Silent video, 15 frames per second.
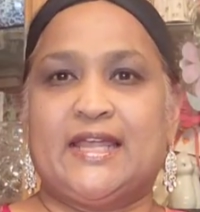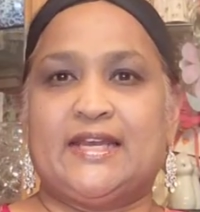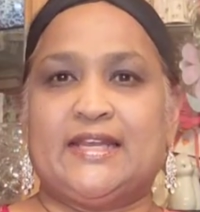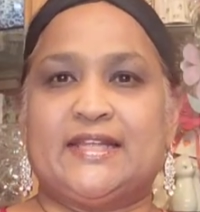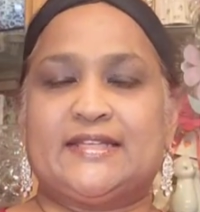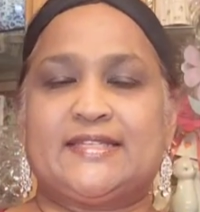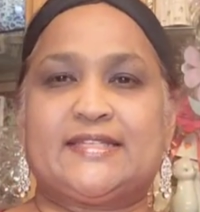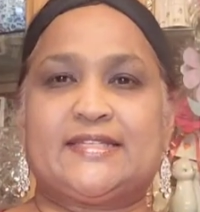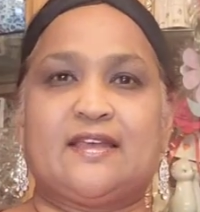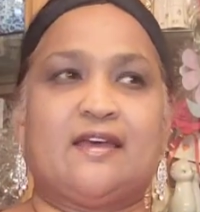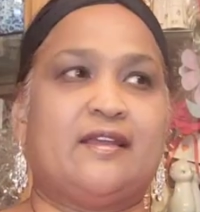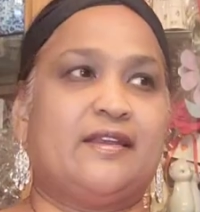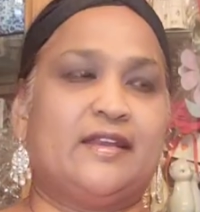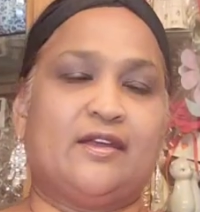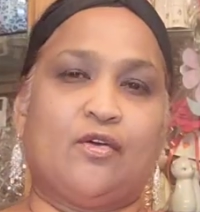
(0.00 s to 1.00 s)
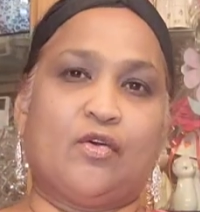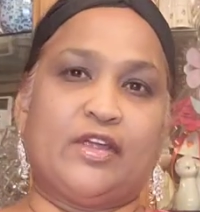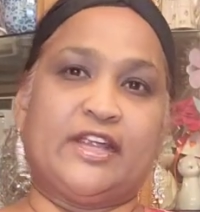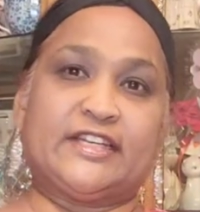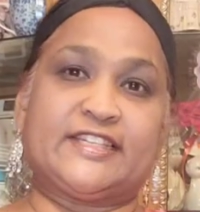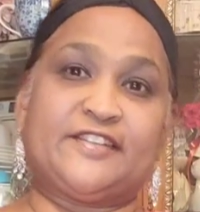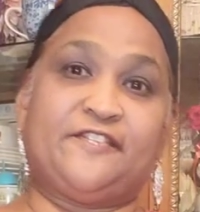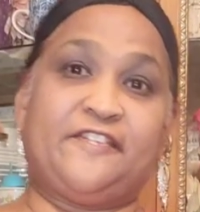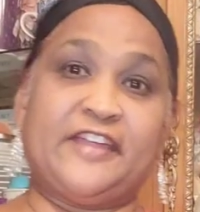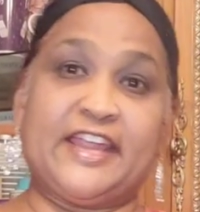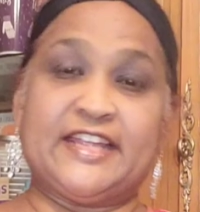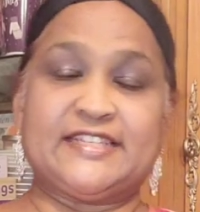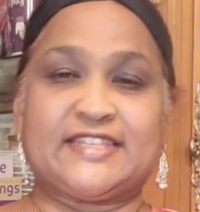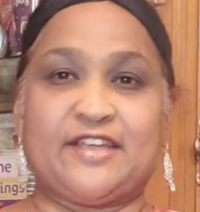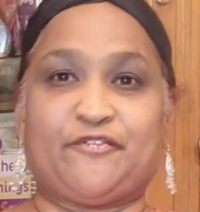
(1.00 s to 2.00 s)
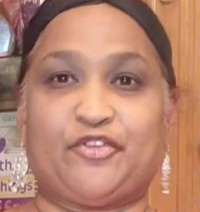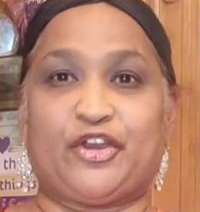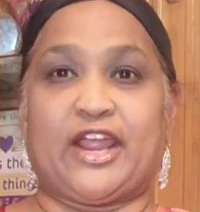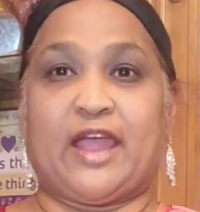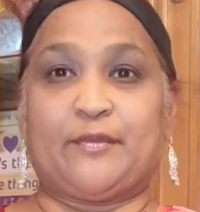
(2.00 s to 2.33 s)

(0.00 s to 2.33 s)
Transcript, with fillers: the sun, oh, it fades everything.